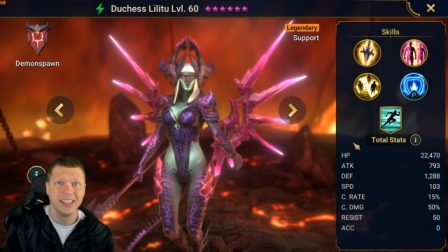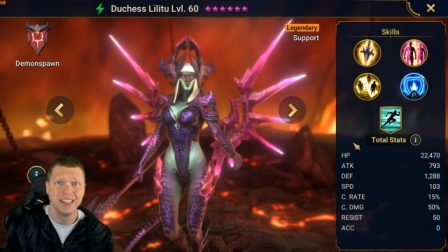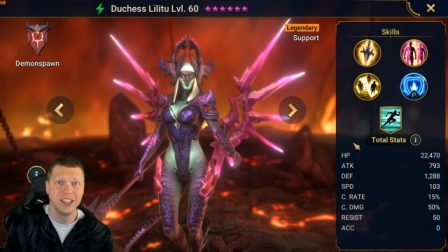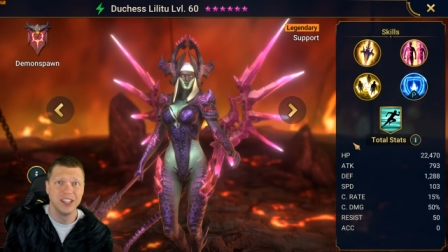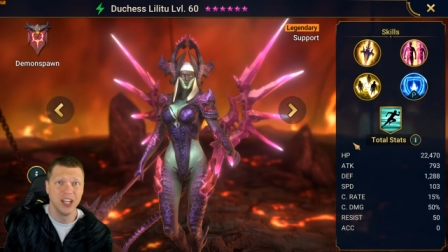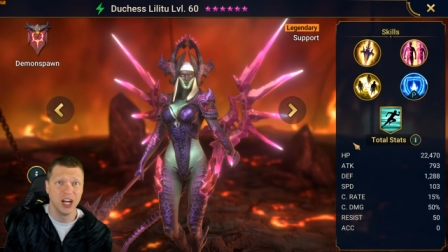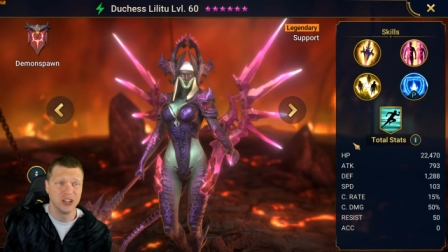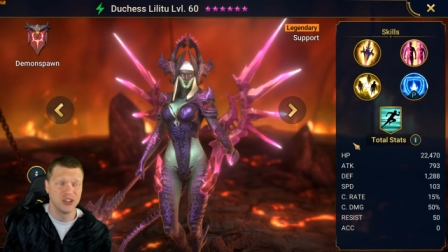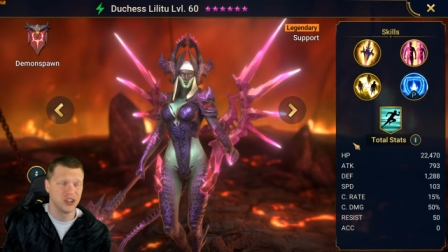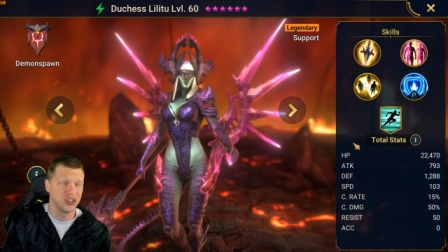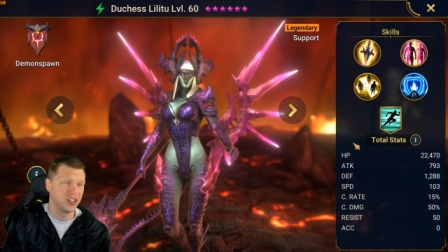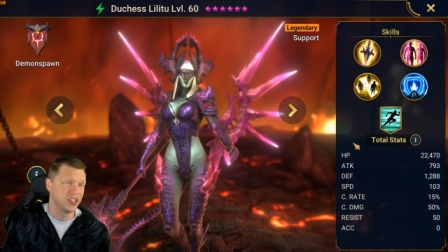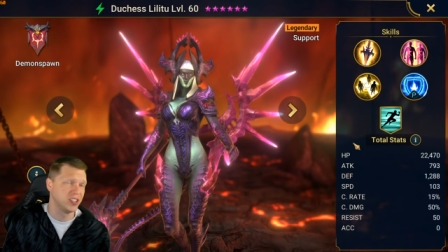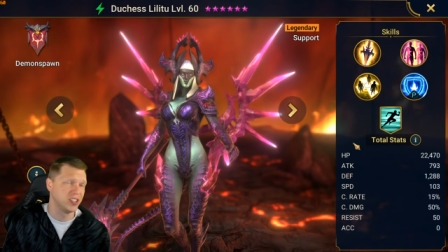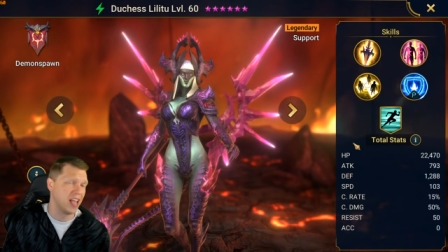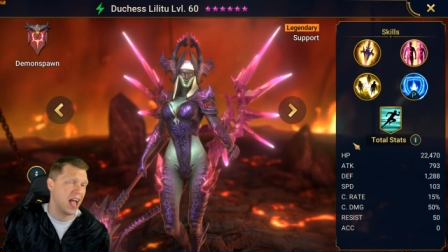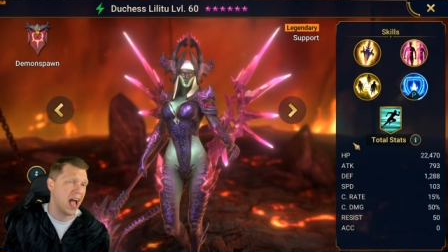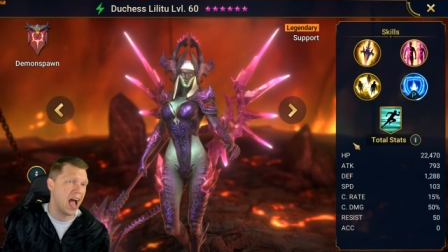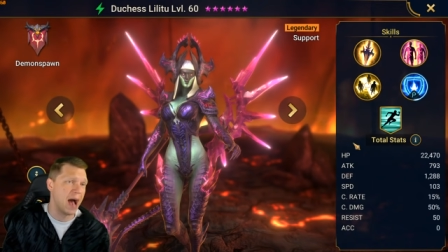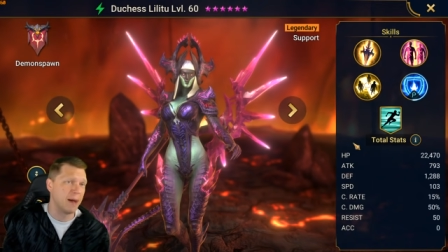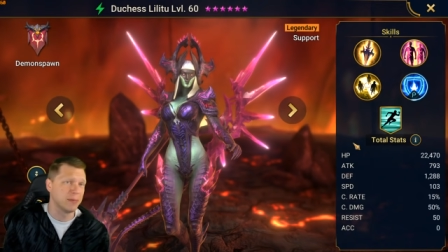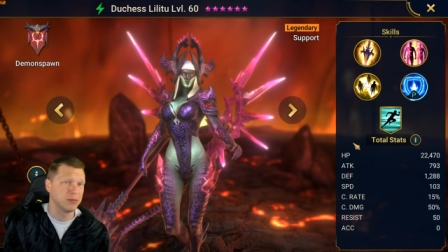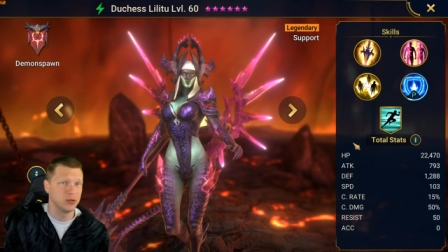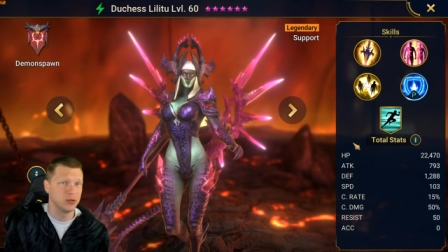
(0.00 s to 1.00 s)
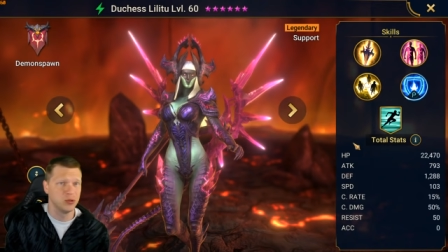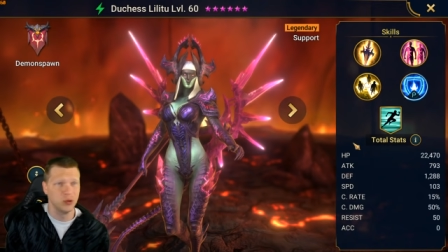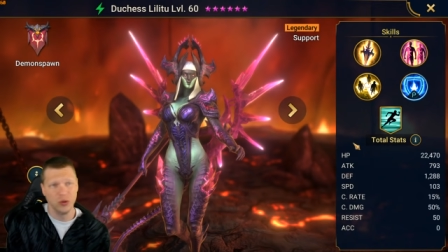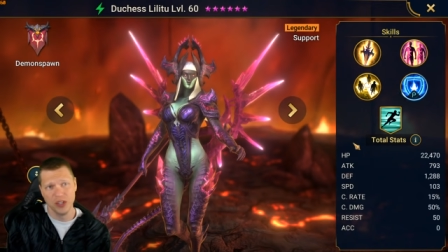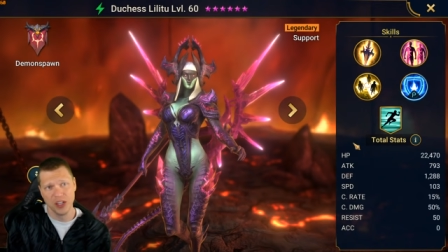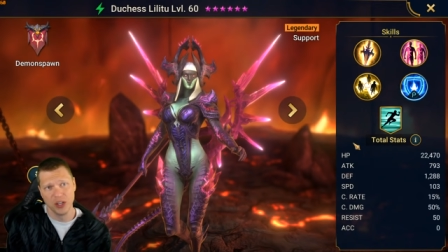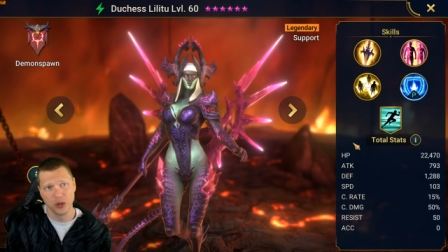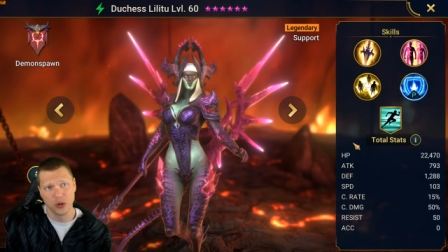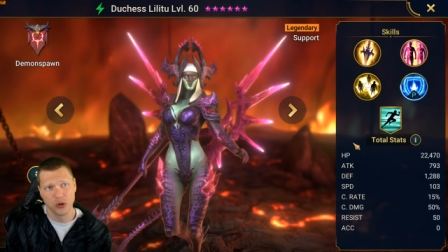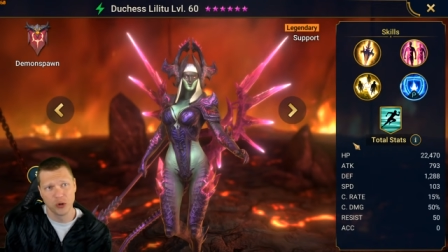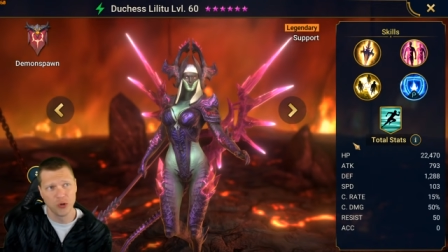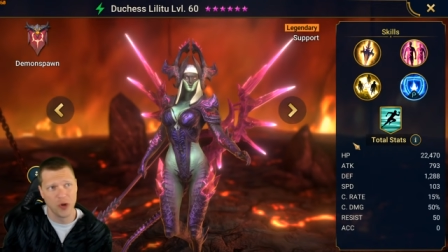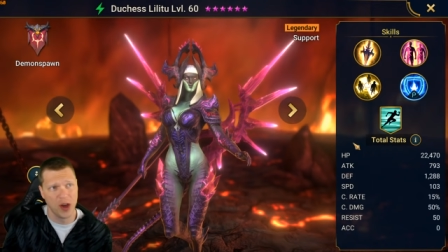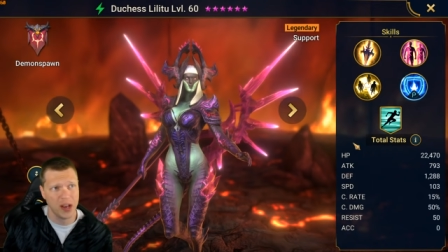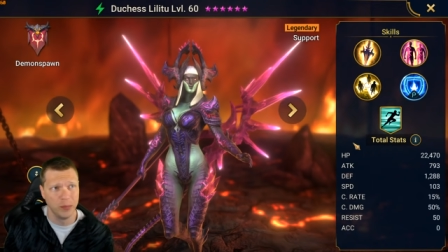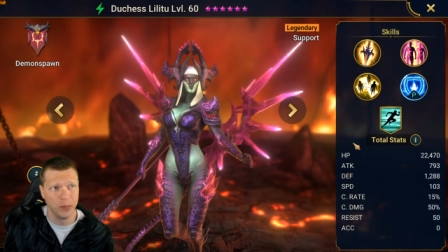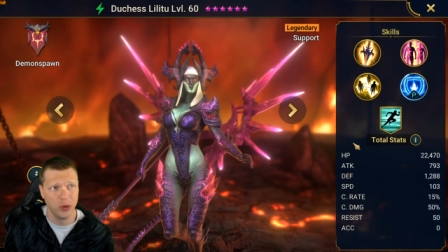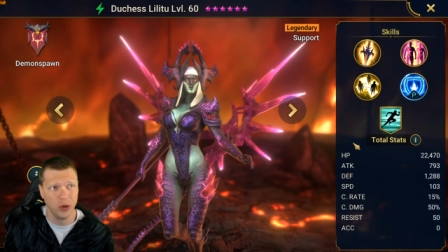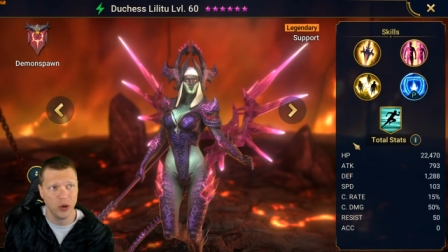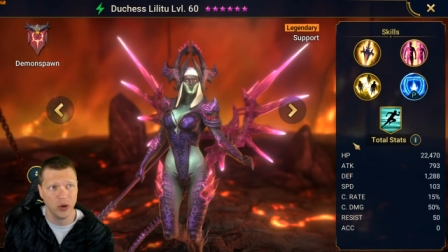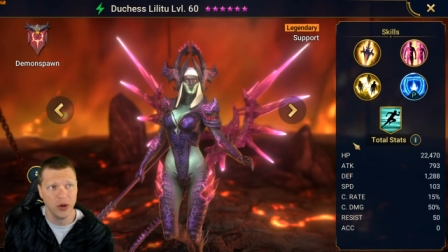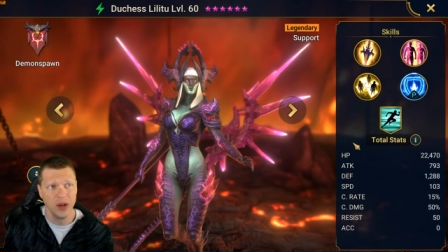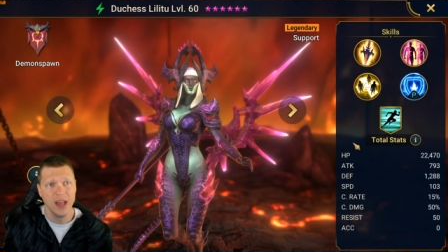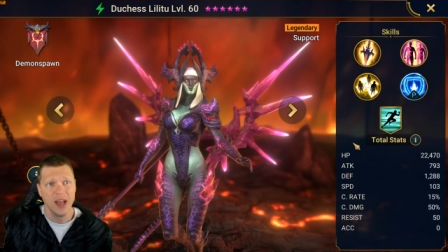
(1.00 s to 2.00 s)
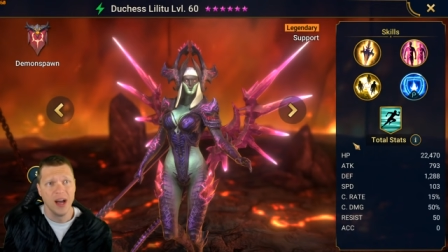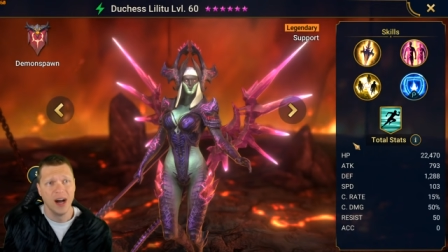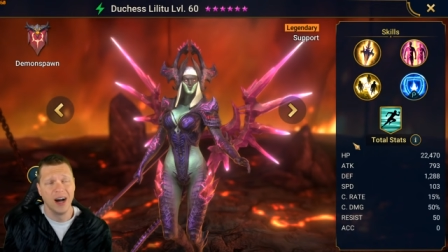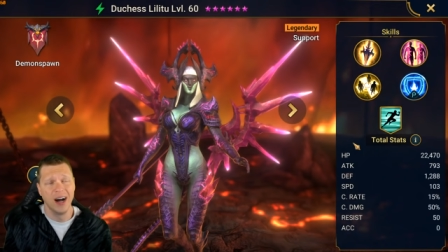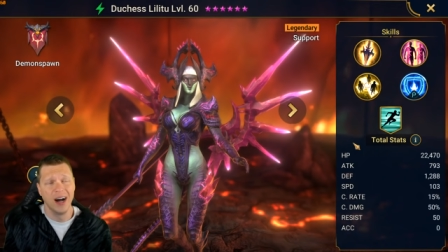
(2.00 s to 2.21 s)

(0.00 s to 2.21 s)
Duchess is absolutely incredible.